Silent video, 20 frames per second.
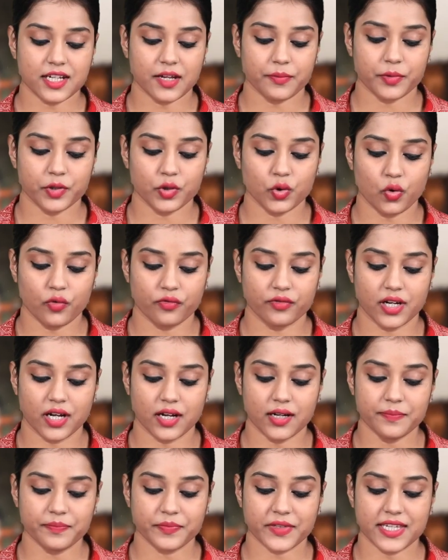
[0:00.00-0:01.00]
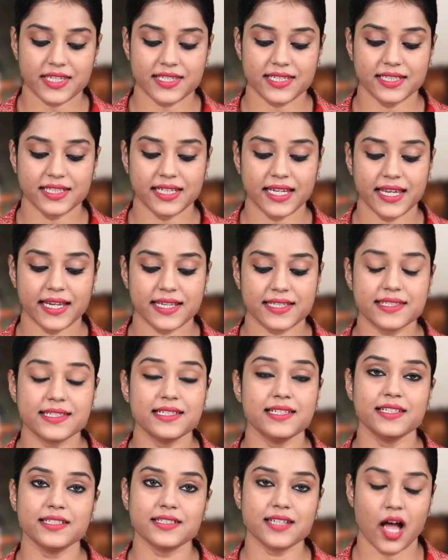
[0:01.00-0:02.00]
Stepanovna is an
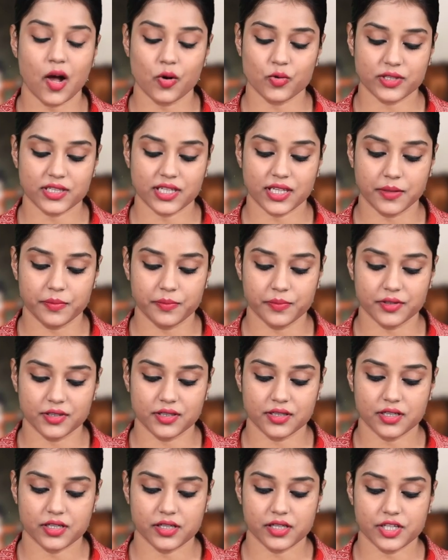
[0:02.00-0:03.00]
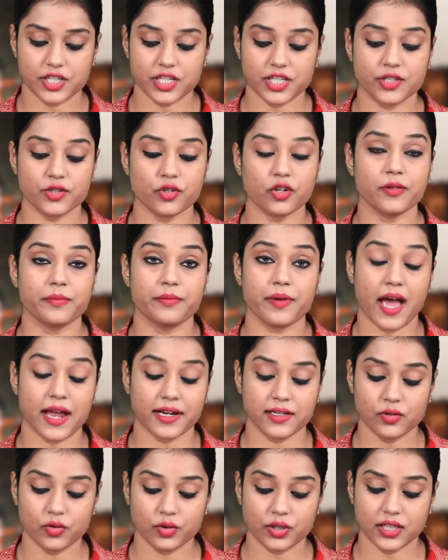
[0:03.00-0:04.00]
excellent housekeeper. She is not
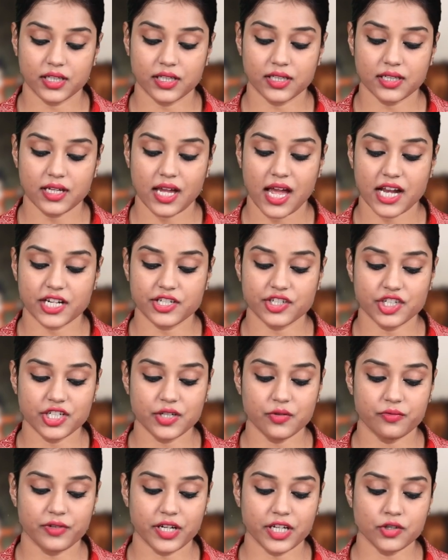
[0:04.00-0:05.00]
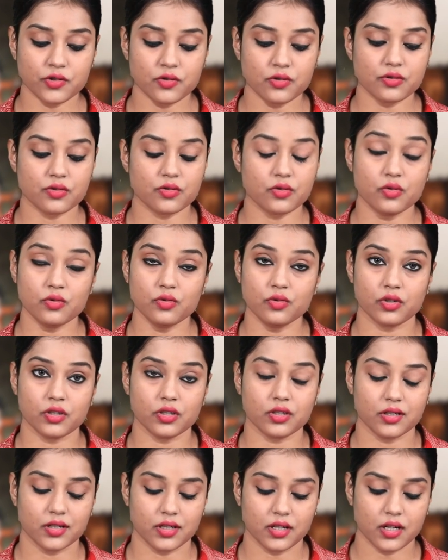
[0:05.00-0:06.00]
bad looking and she went to school.
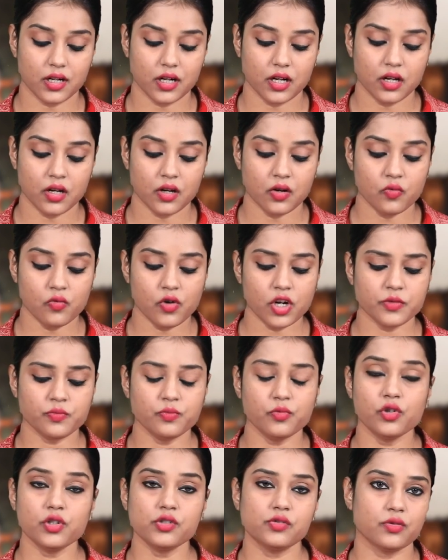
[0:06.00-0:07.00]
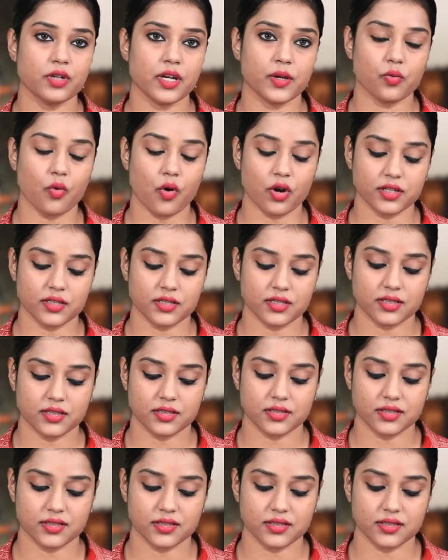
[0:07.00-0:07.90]
What more do I want?